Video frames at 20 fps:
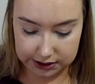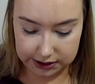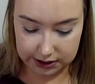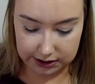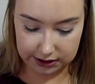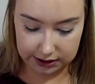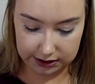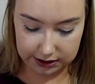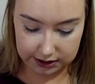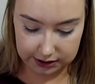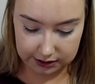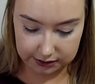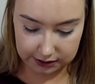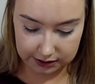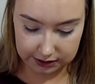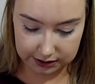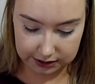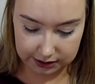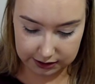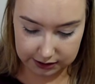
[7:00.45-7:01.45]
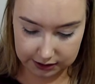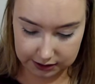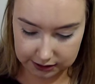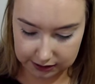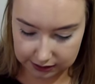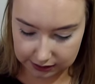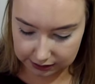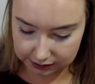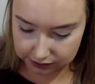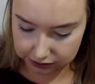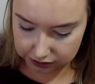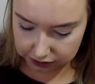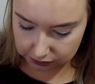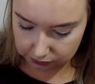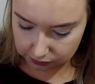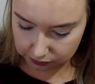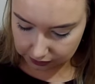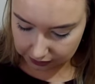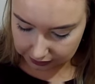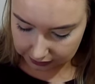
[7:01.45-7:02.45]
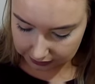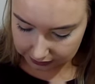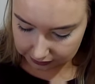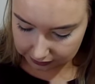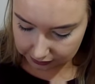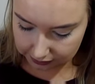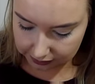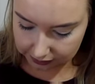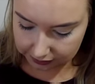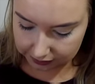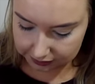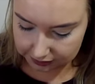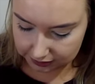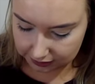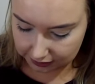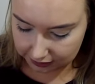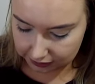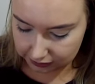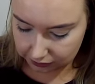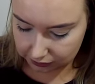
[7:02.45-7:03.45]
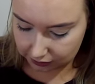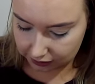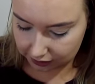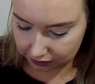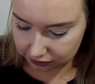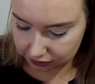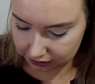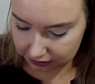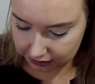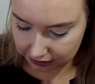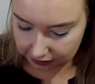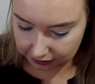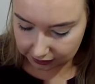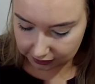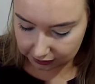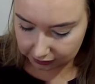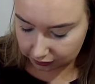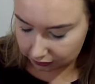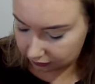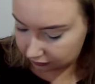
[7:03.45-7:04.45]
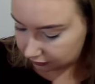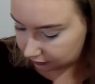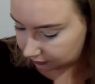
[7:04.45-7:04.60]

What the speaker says: of the year, and then next year, did I not actually take that off?